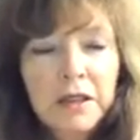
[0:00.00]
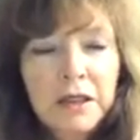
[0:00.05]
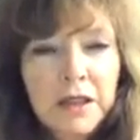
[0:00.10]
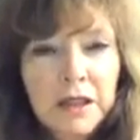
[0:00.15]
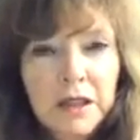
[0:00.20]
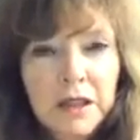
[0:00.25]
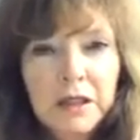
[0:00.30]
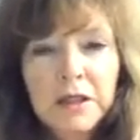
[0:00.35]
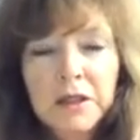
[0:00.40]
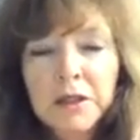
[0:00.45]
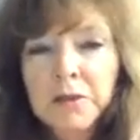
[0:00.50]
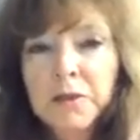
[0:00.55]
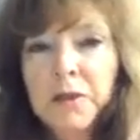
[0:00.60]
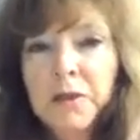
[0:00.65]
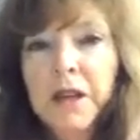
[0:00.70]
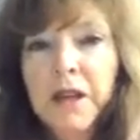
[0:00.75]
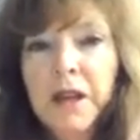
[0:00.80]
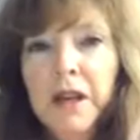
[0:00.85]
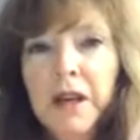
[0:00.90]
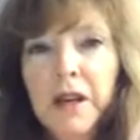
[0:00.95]
deals
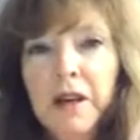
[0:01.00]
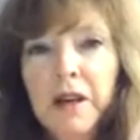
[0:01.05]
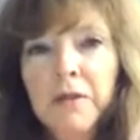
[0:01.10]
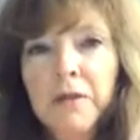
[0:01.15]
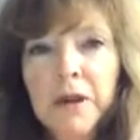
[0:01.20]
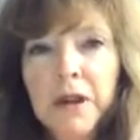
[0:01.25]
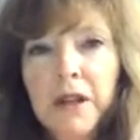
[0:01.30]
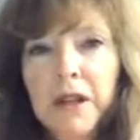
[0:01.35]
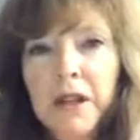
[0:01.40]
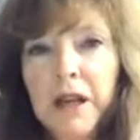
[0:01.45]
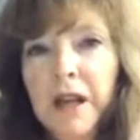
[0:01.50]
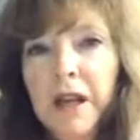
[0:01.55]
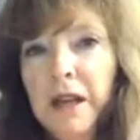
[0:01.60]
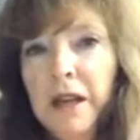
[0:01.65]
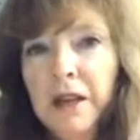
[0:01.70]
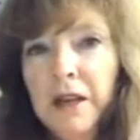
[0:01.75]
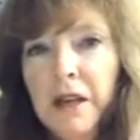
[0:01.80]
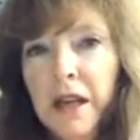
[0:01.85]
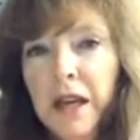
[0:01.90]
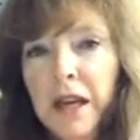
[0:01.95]
where they
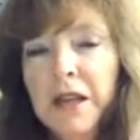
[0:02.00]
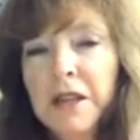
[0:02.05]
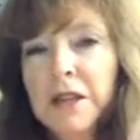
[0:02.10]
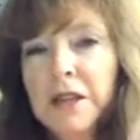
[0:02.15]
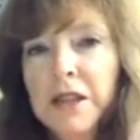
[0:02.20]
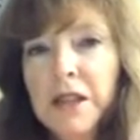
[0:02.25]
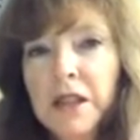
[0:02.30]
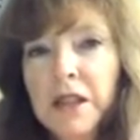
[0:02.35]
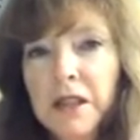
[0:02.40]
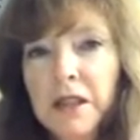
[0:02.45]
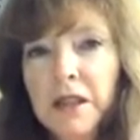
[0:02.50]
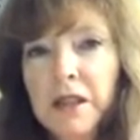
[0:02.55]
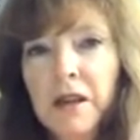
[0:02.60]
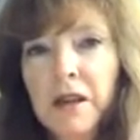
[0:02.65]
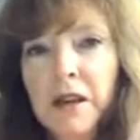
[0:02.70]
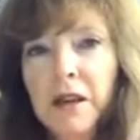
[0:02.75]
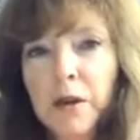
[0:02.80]
engage in